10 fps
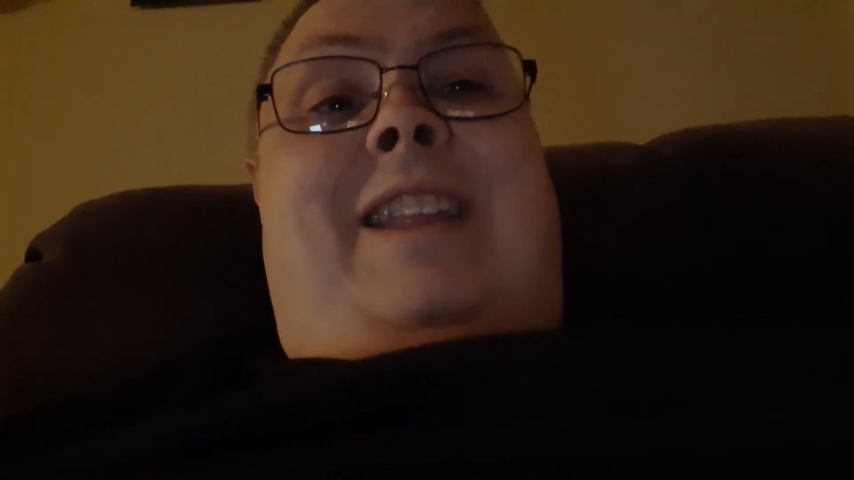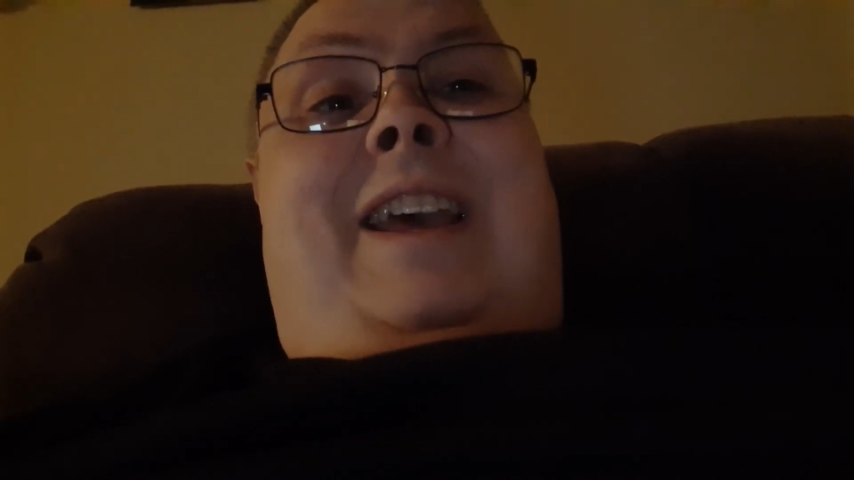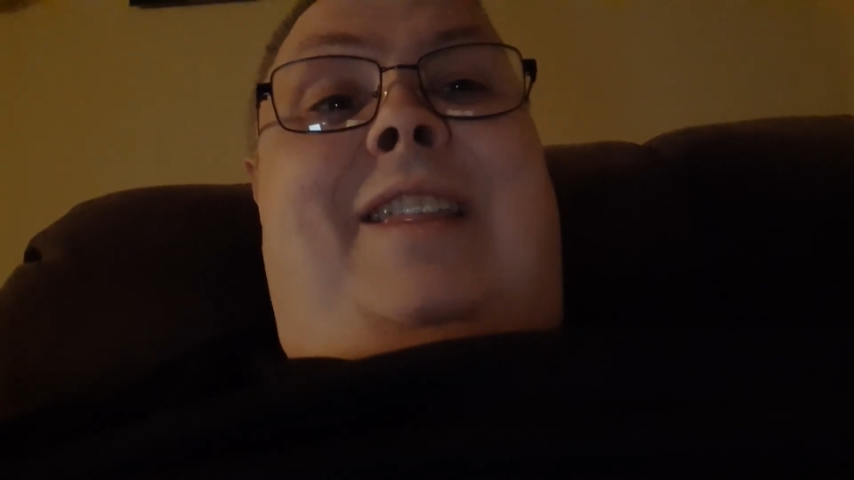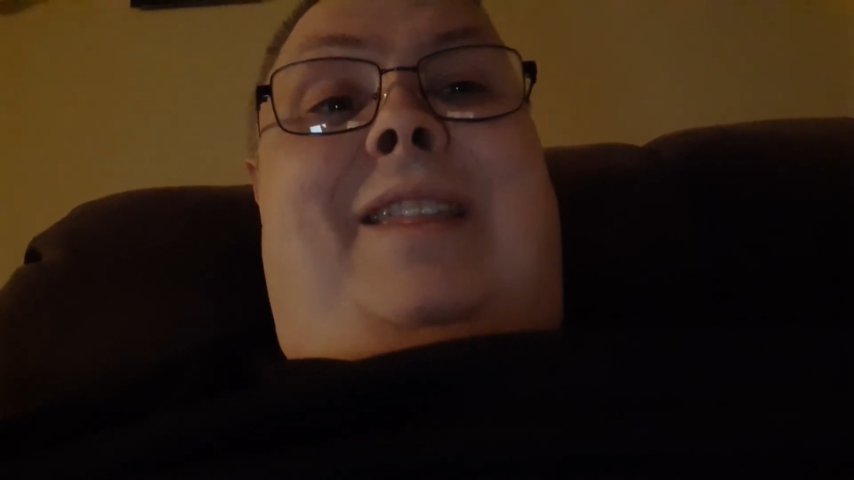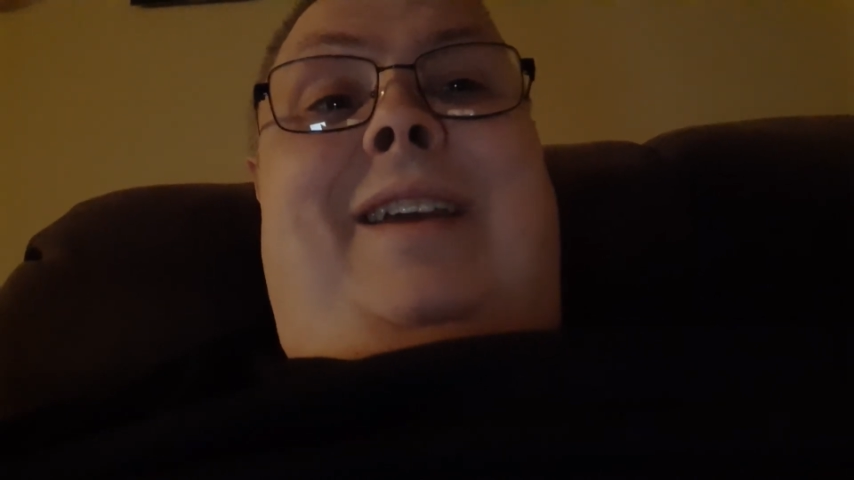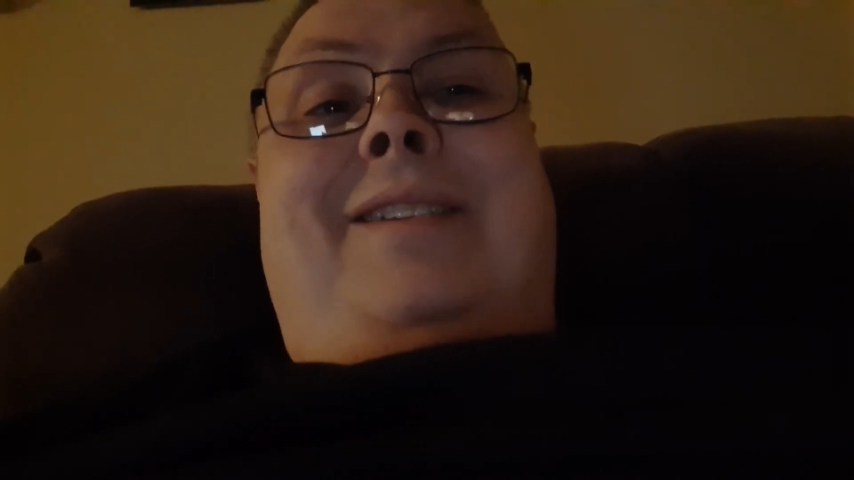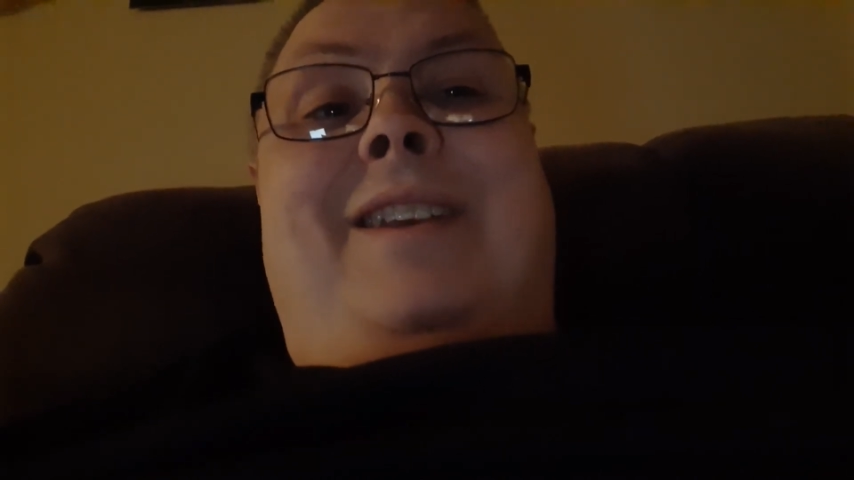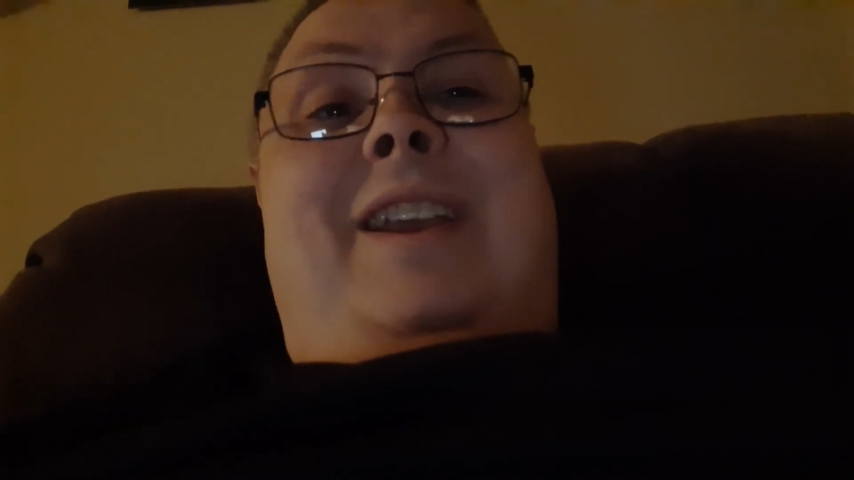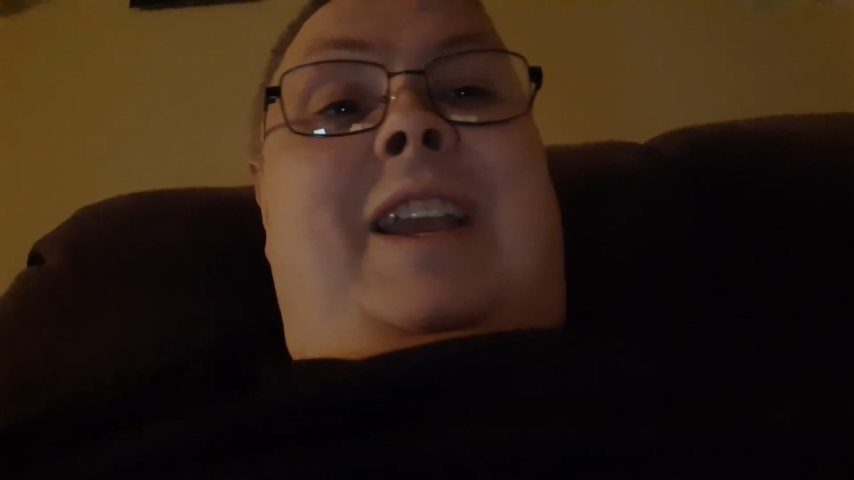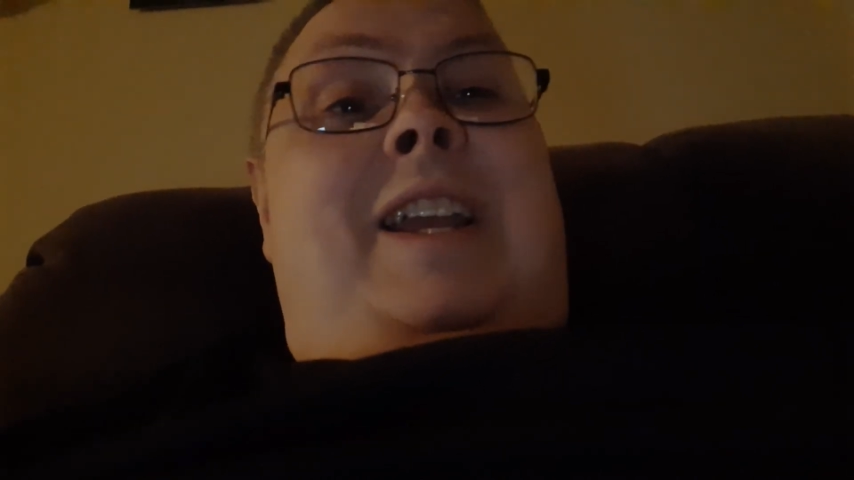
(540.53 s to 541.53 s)
death
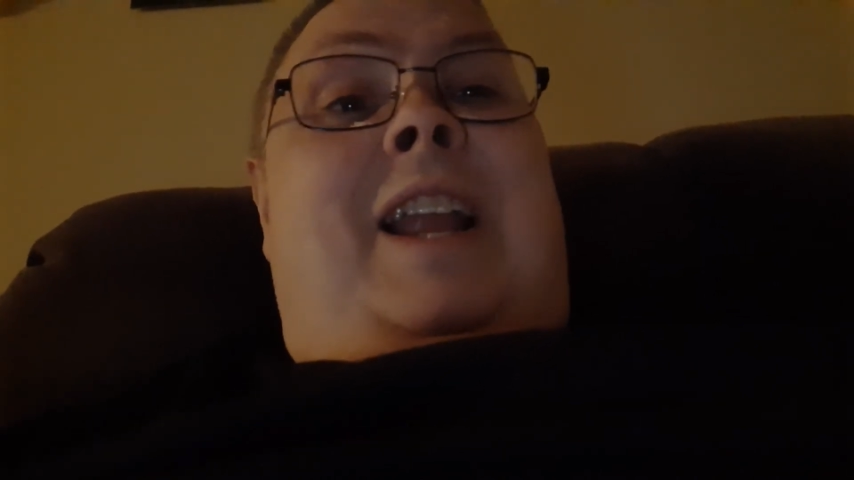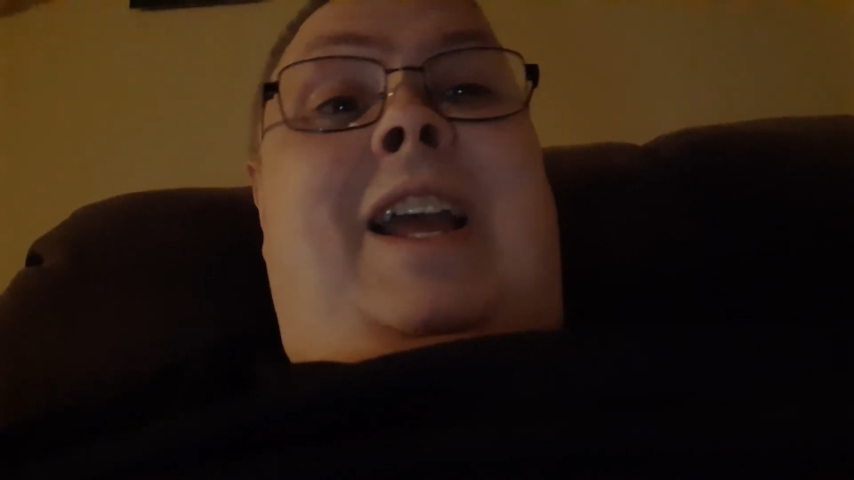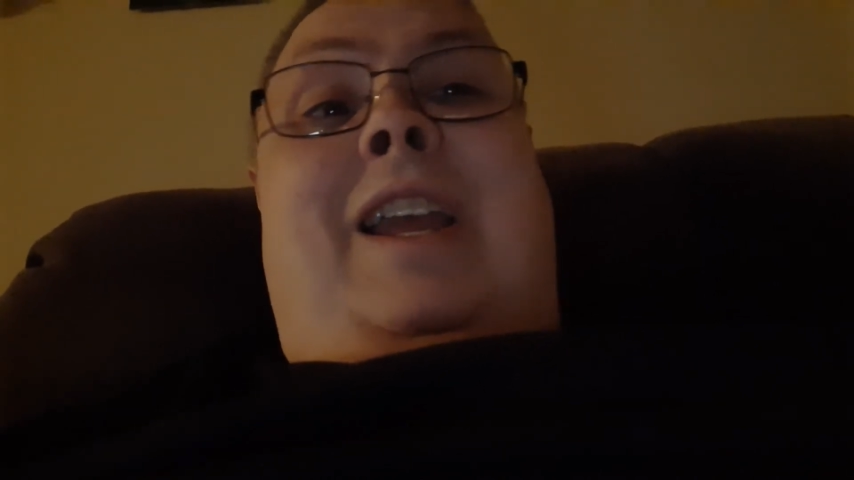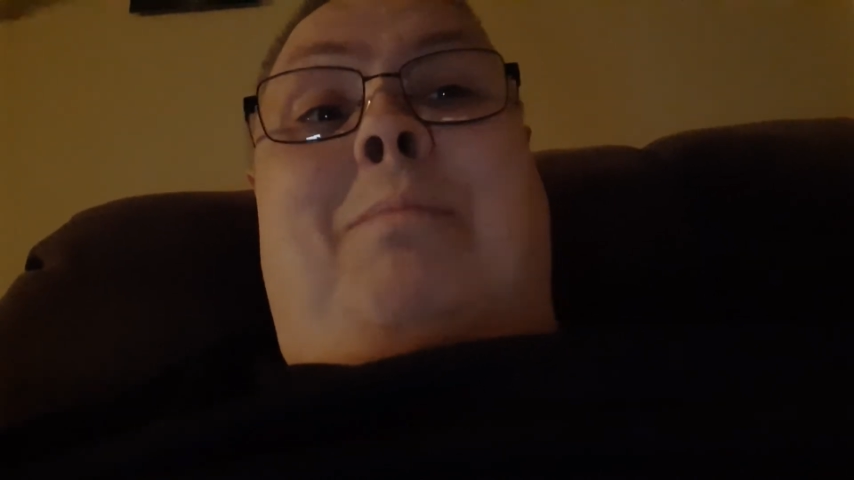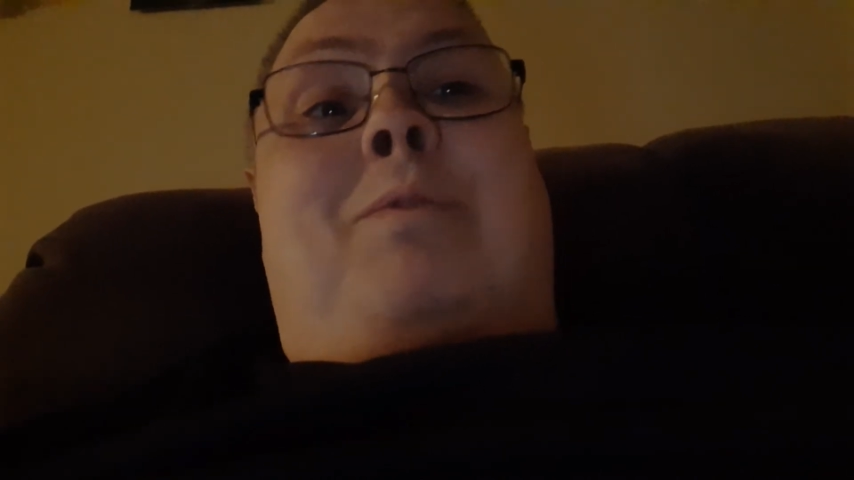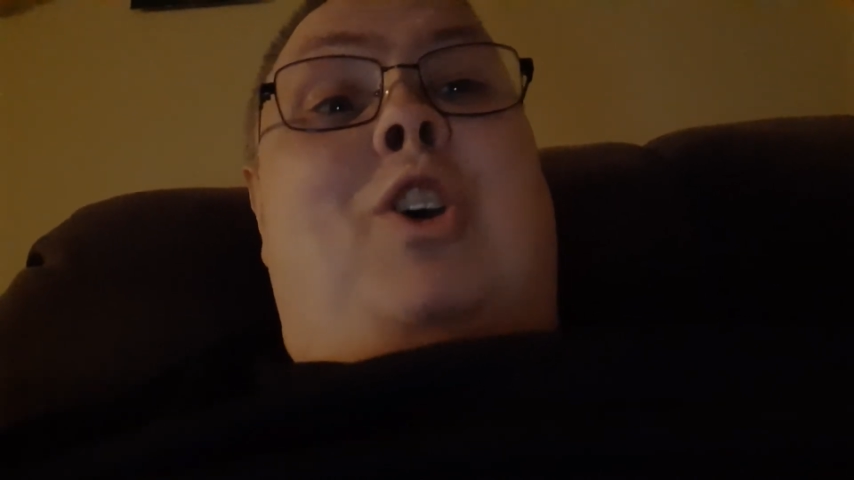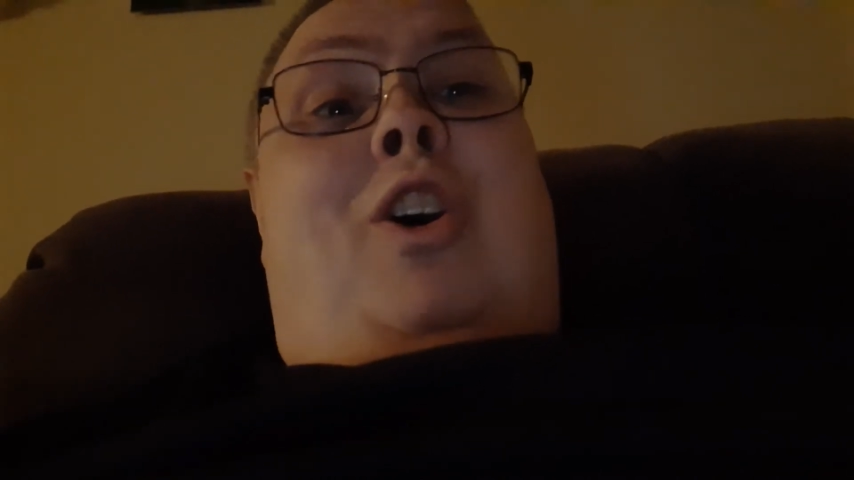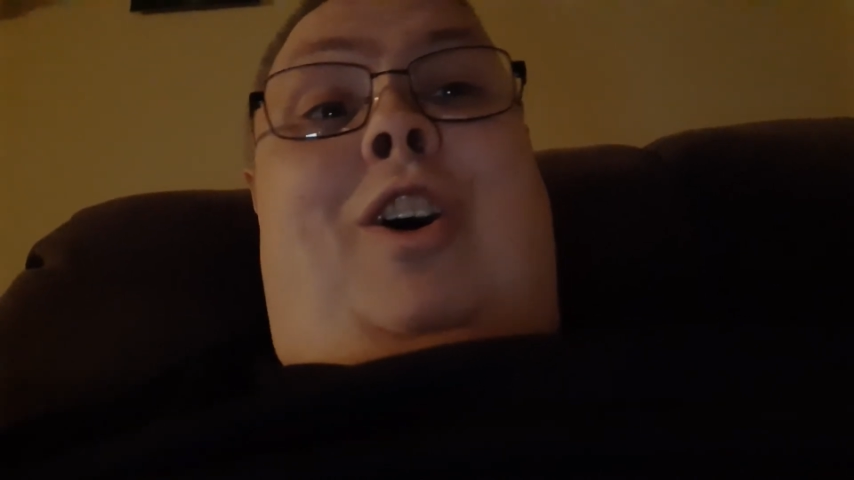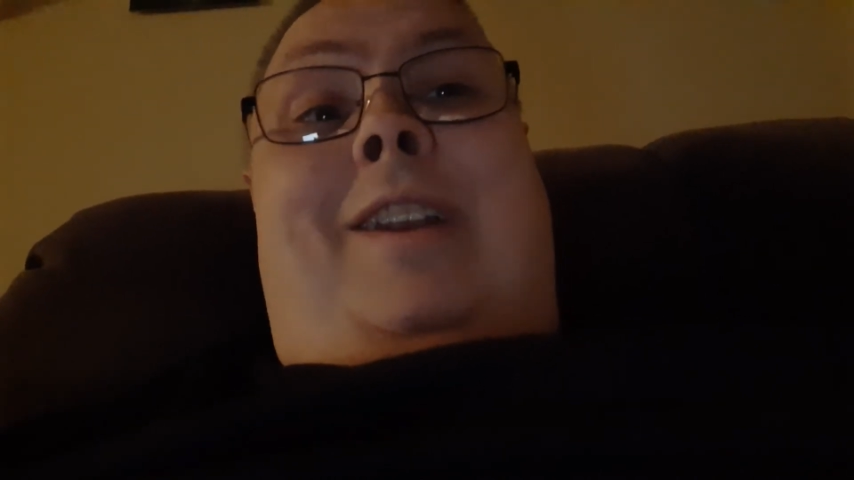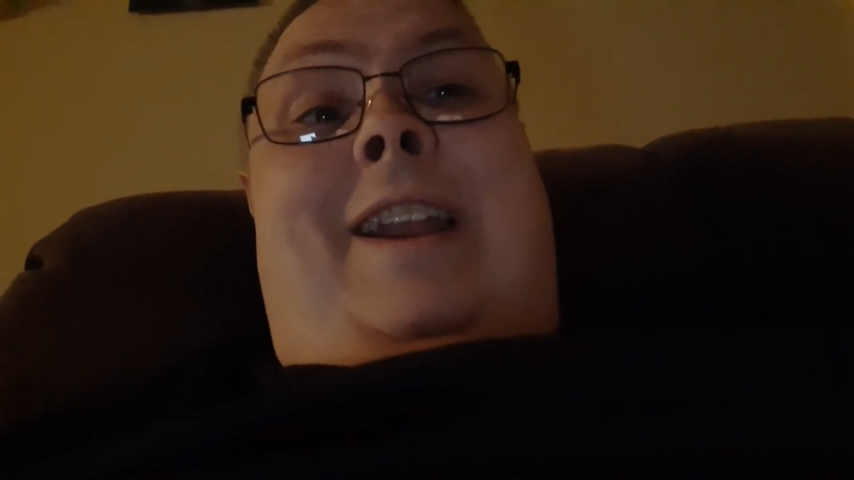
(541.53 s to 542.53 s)
and I am gone.